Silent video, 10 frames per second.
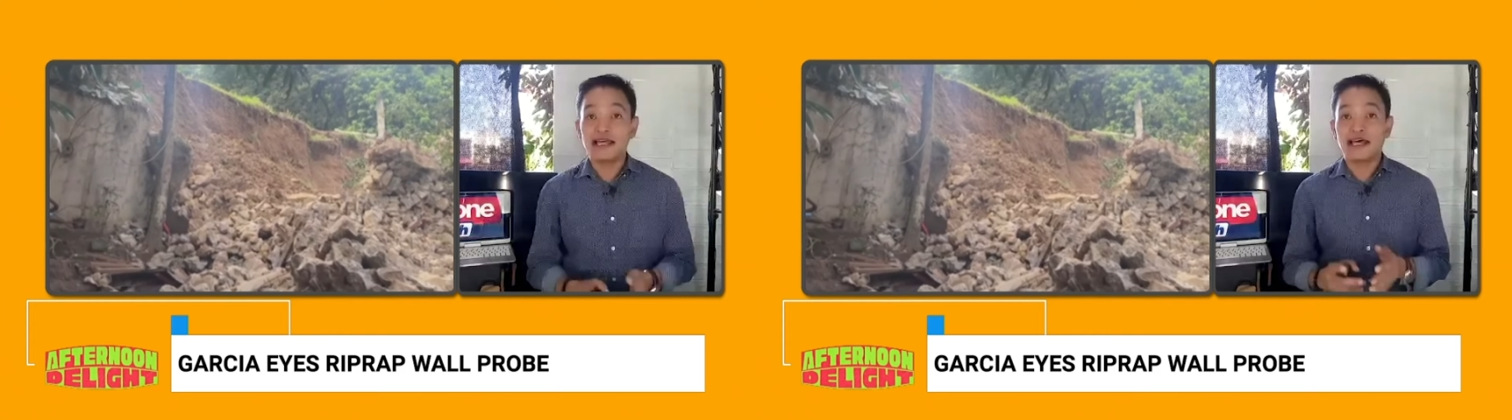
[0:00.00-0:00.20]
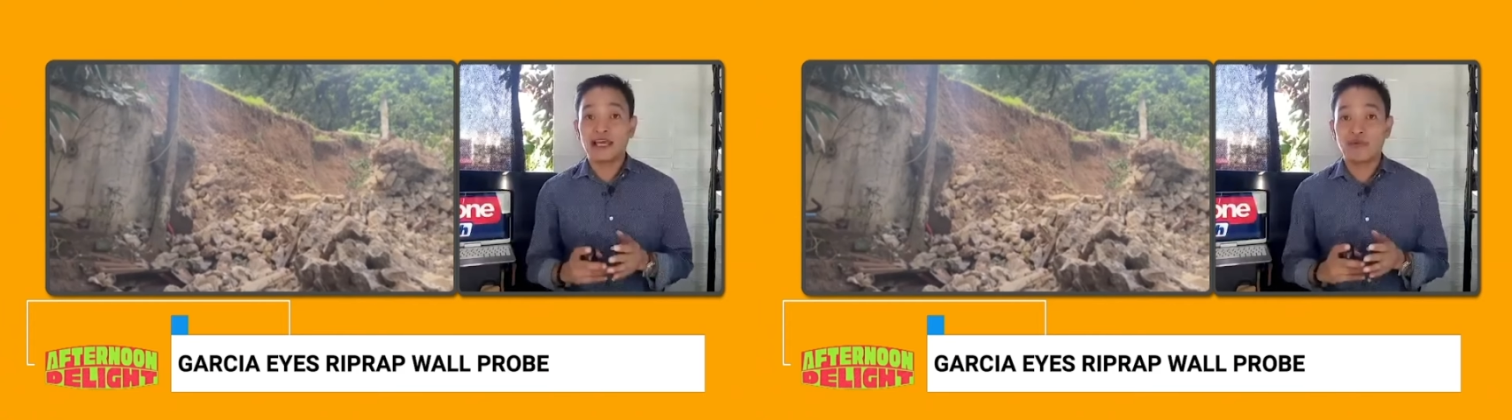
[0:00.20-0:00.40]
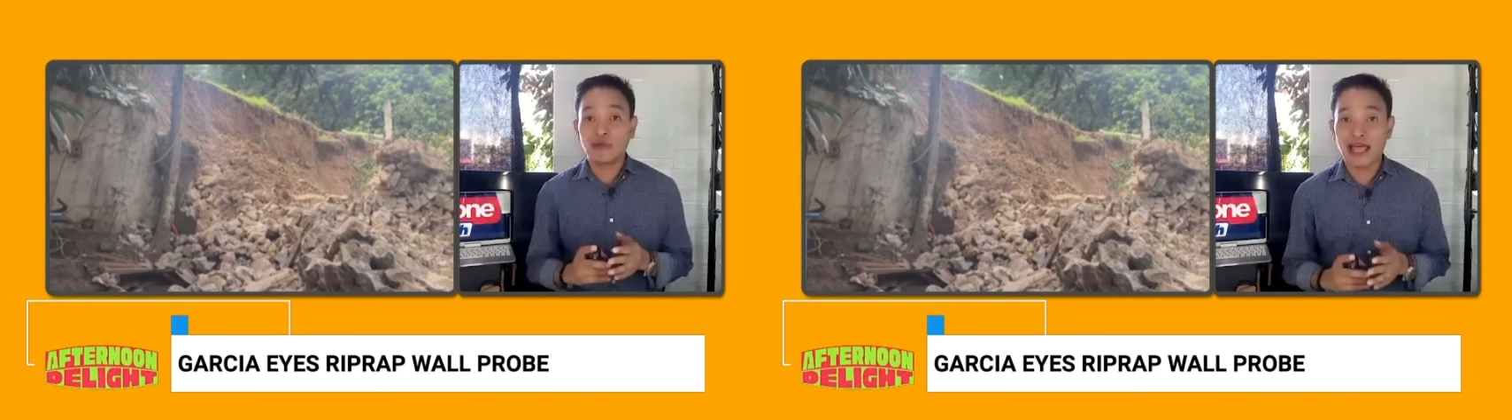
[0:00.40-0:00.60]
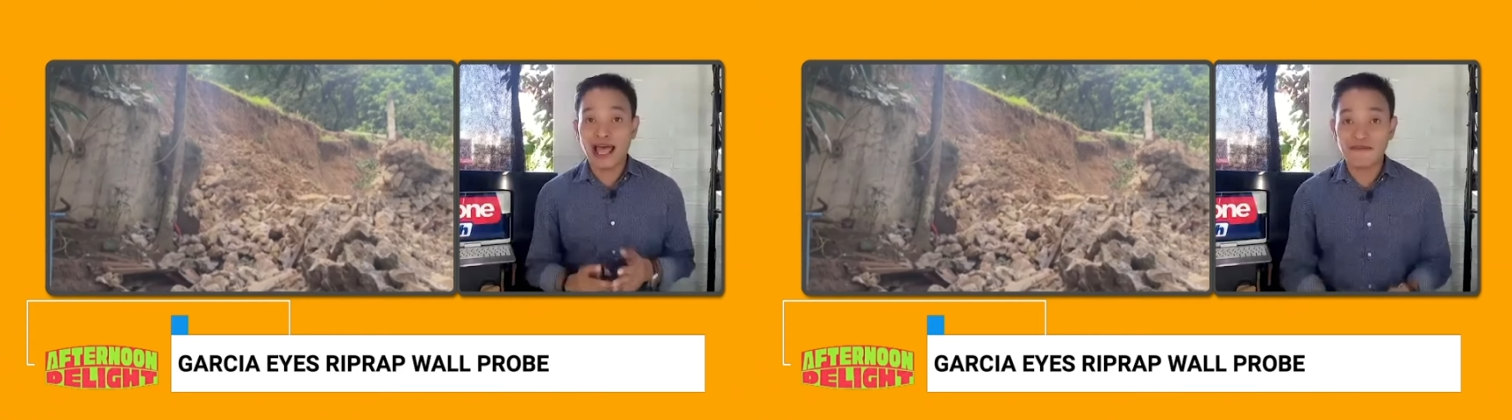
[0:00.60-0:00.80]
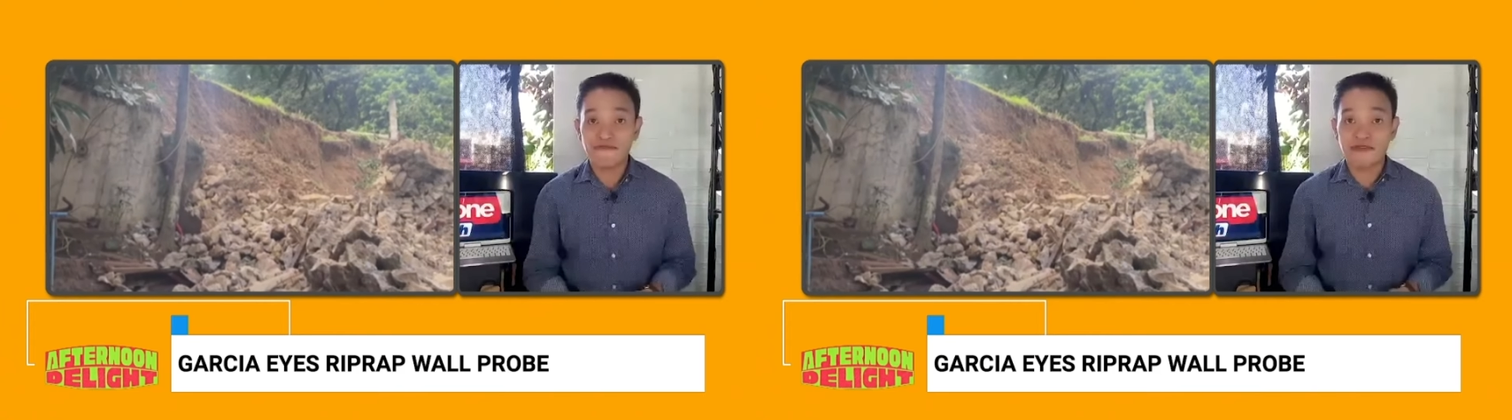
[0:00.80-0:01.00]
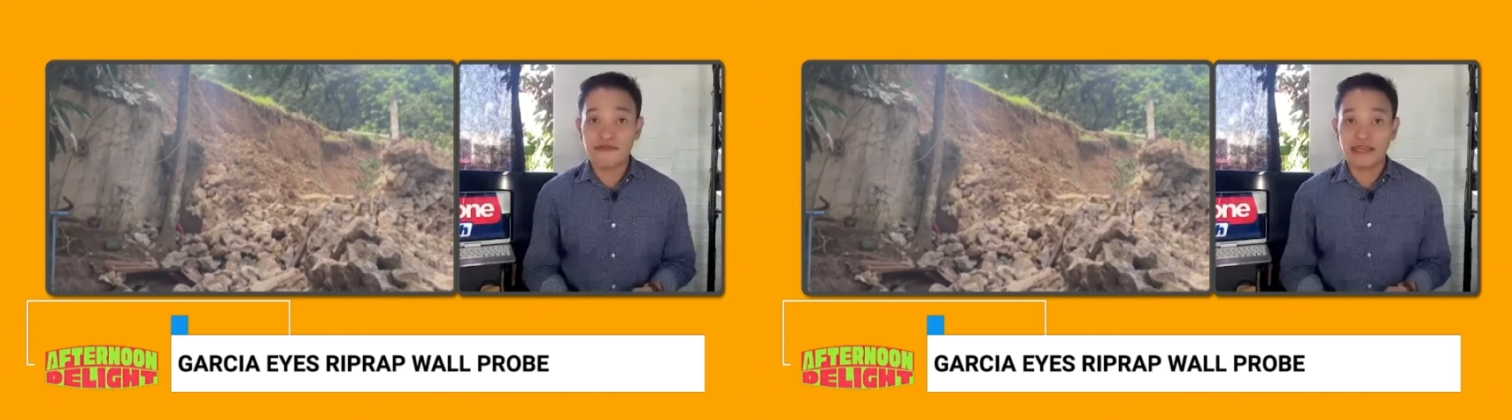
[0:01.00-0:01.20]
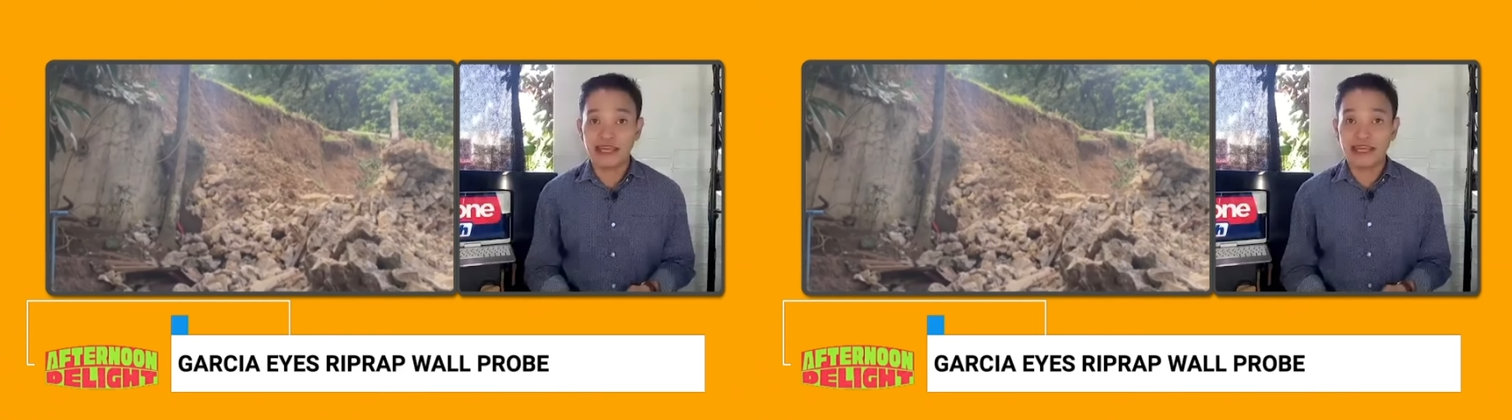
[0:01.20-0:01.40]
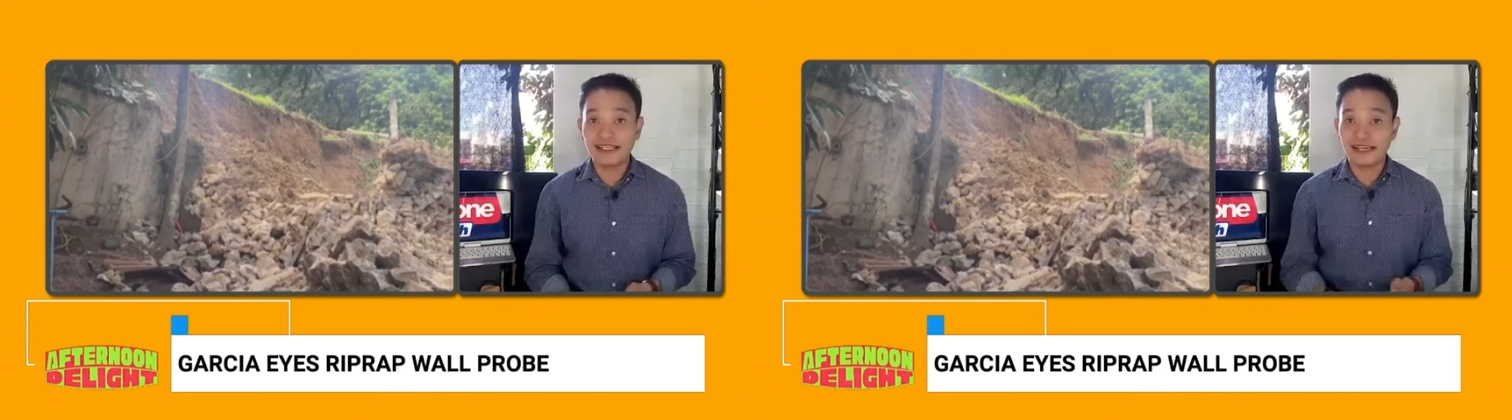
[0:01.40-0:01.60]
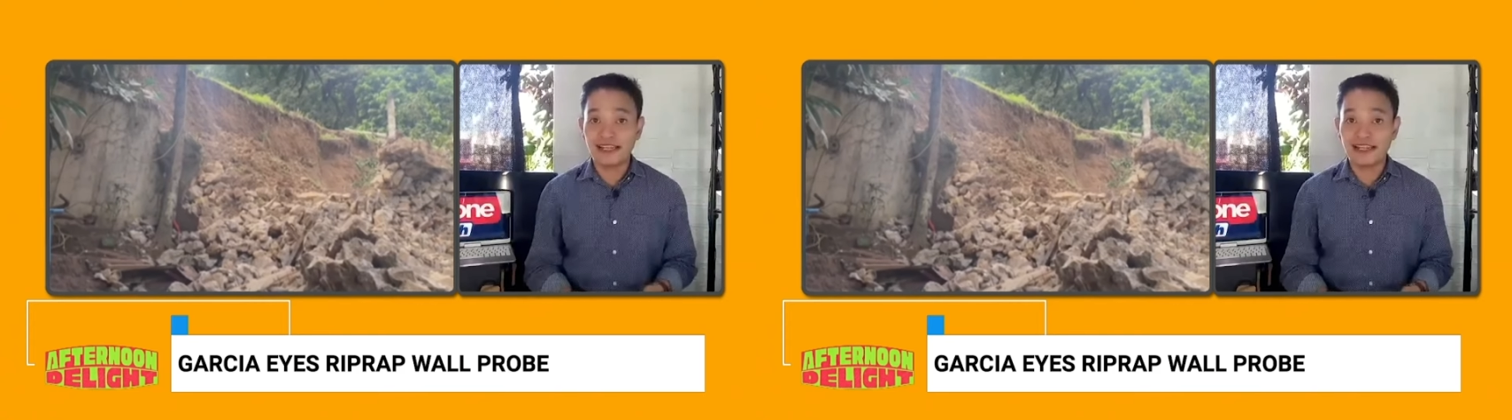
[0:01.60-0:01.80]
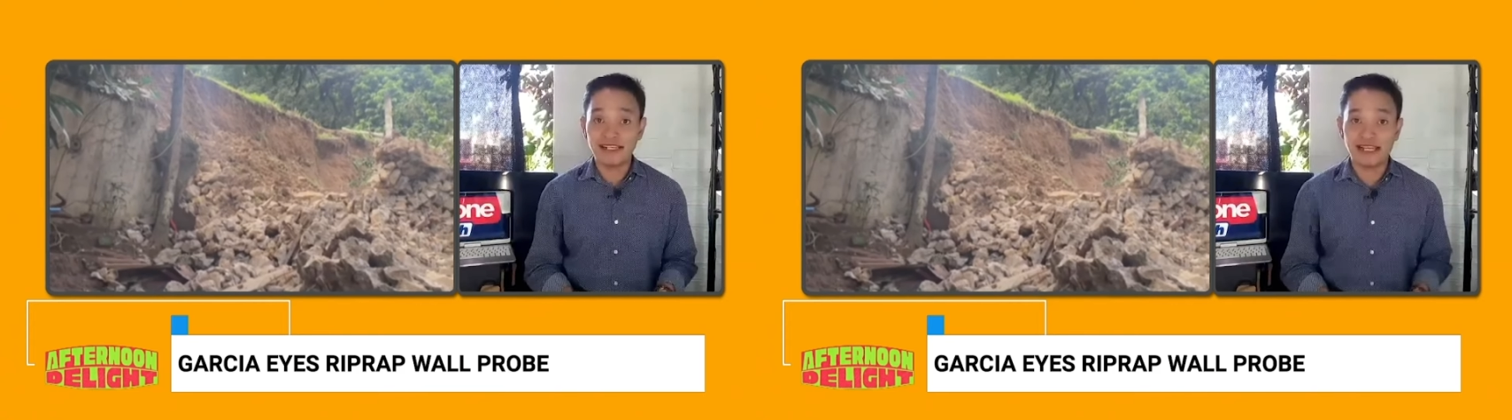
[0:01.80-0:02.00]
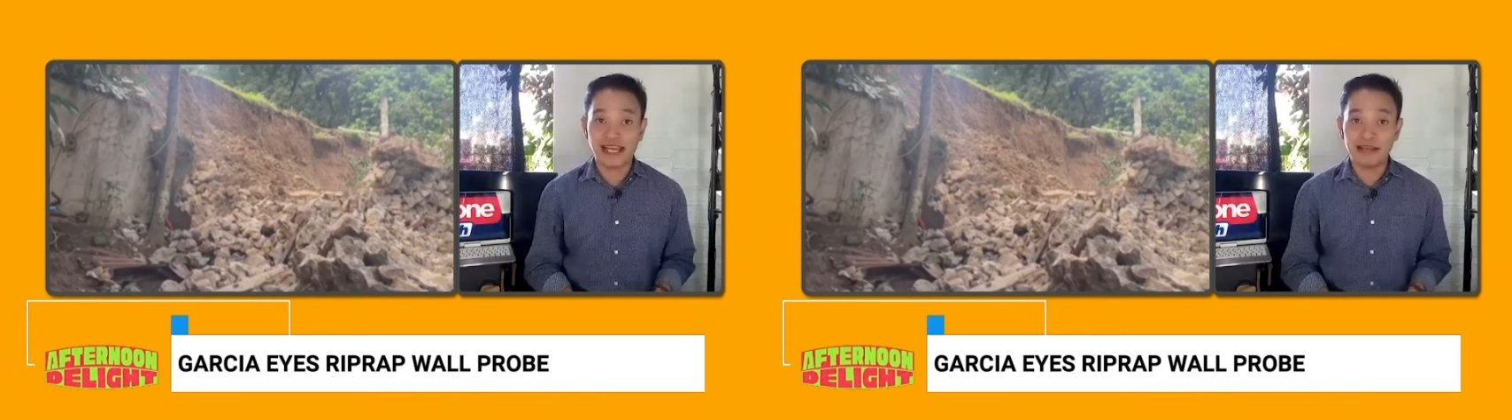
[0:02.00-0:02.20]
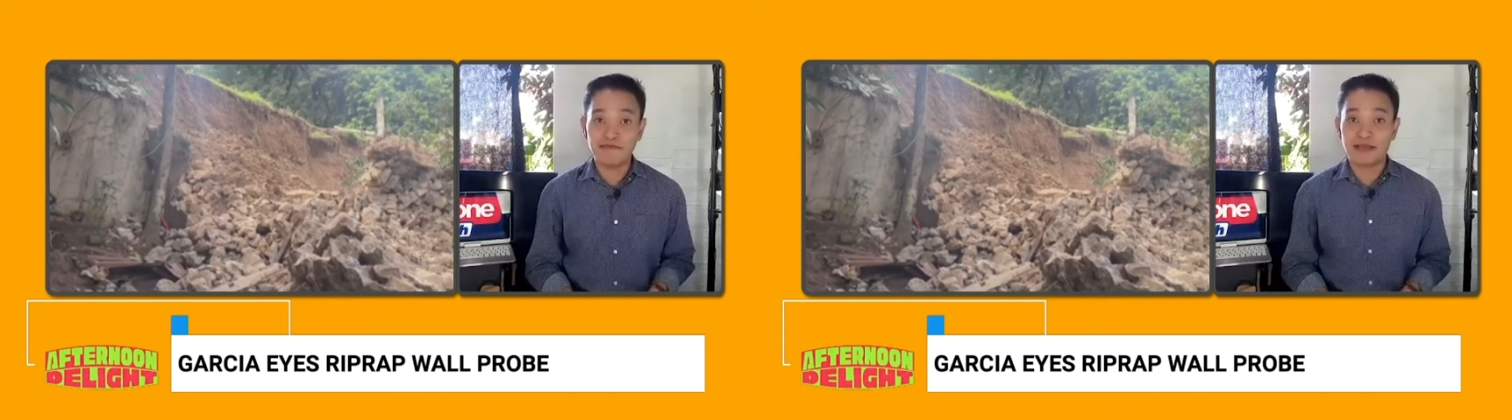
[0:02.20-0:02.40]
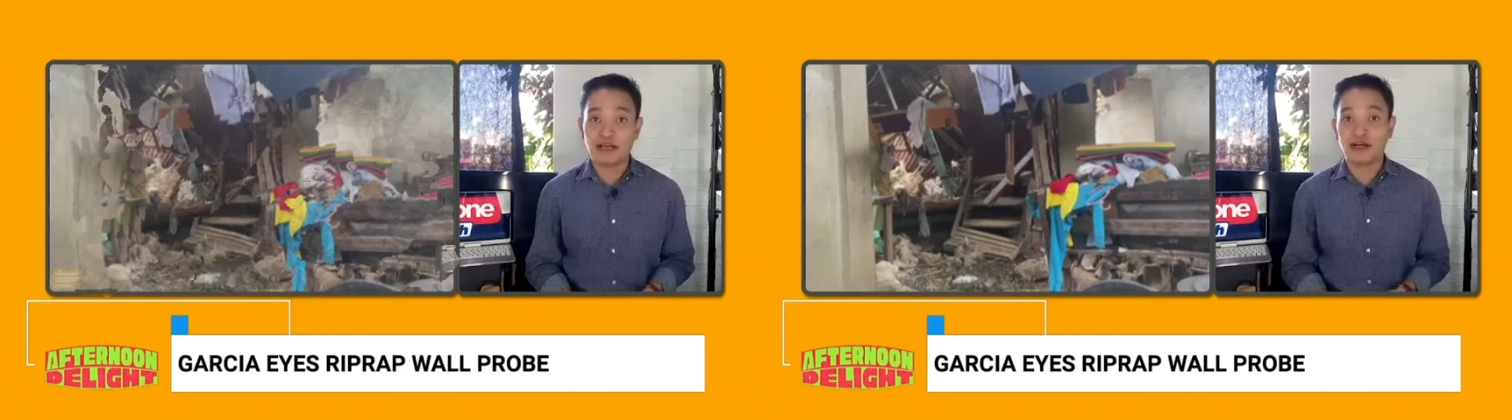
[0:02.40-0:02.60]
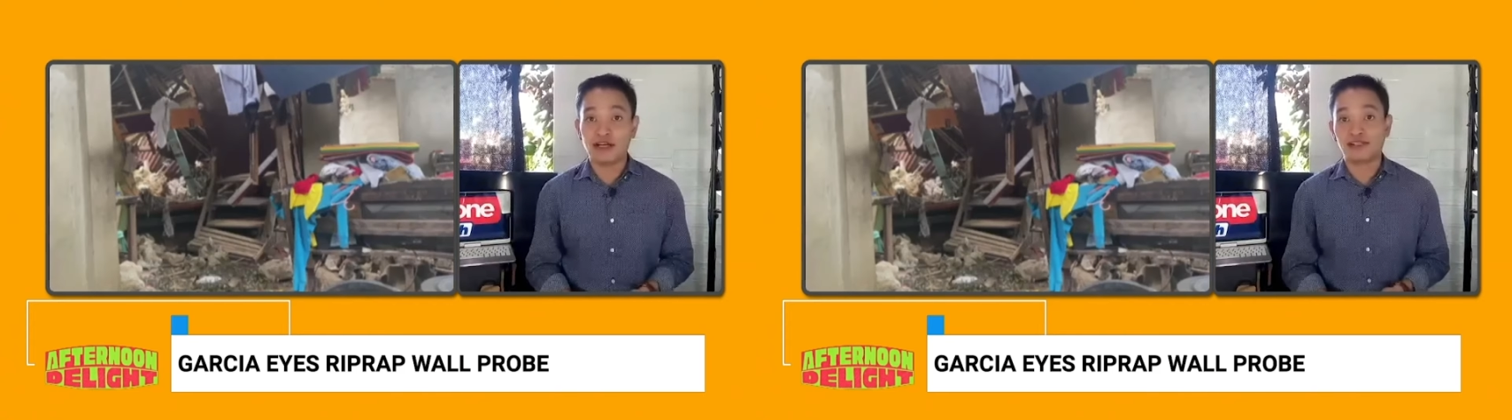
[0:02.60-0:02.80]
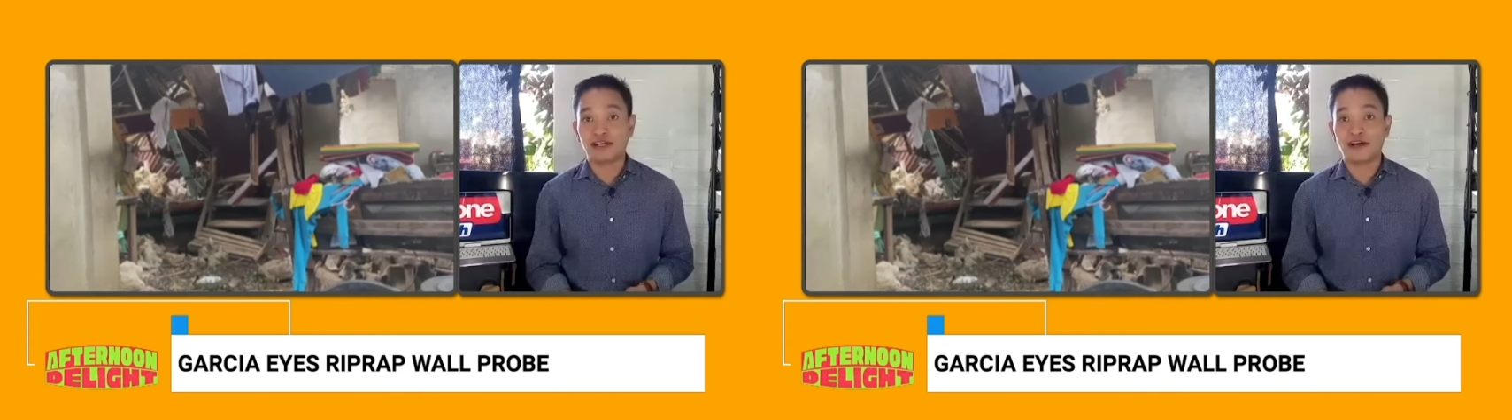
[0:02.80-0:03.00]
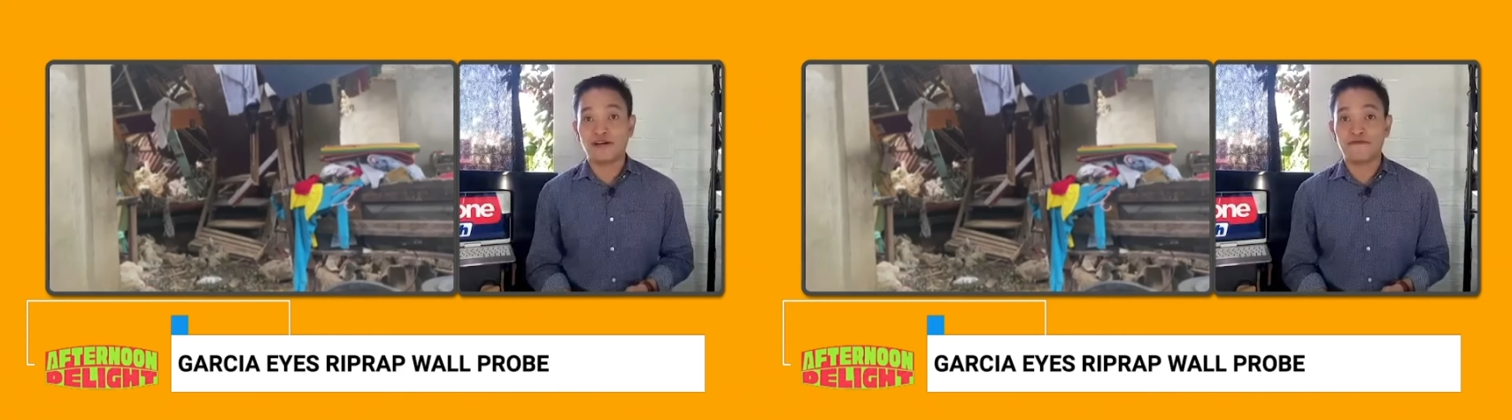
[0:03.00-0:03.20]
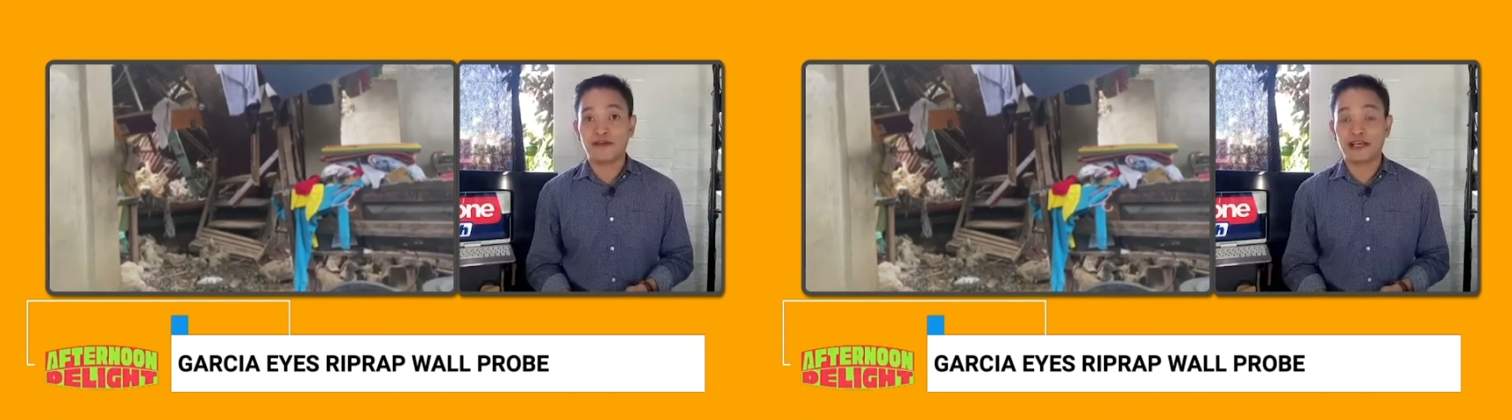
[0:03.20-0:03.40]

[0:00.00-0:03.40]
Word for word: he will have the incident investigated because of,